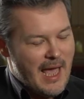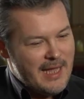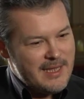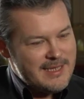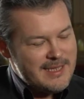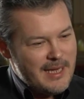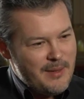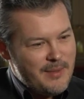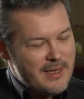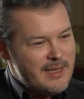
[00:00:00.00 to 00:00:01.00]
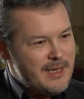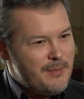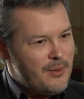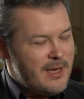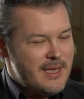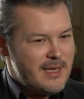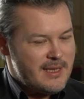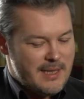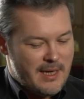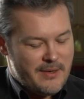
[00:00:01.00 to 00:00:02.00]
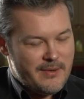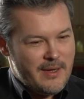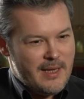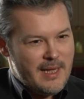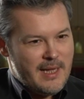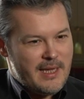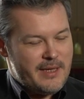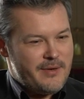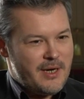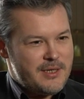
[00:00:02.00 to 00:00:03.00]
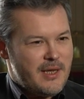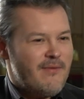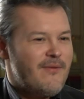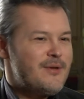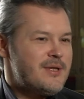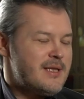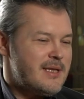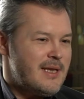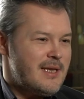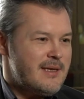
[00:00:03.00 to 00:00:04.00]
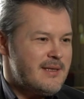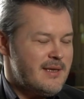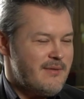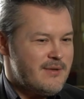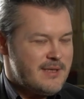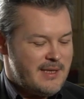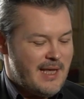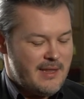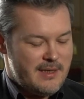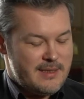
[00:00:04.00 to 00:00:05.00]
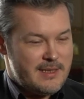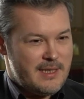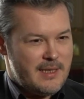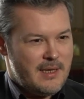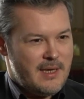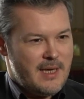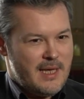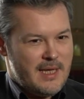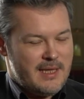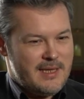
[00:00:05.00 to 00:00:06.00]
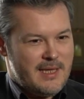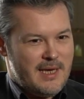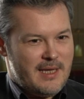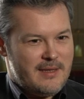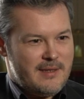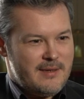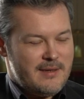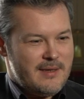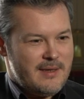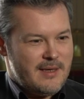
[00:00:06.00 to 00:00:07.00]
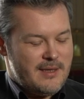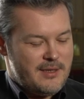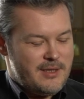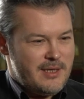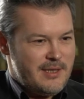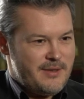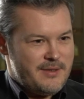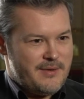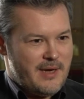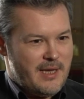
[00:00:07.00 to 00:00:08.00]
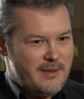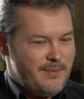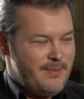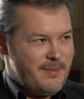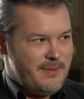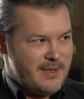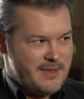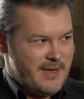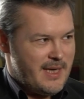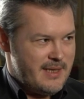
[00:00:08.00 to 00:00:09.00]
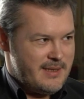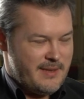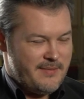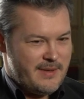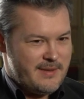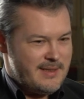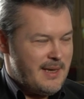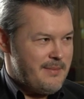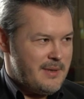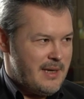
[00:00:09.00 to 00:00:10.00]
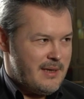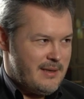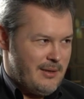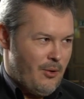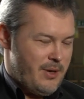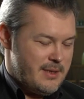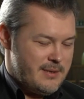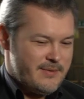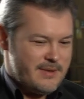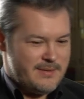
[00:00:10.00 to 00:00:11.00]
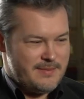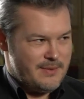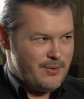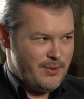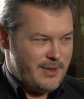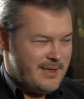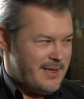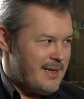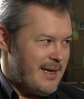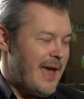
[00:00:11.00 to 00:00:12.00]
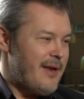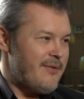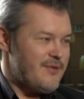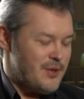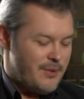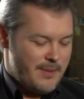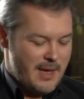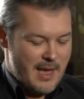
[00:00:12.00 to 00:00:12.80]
and the same politics now. In Russia, unfortunately, there was a tendency that children's rights, people's rights, some lawyers was doing their kind of job,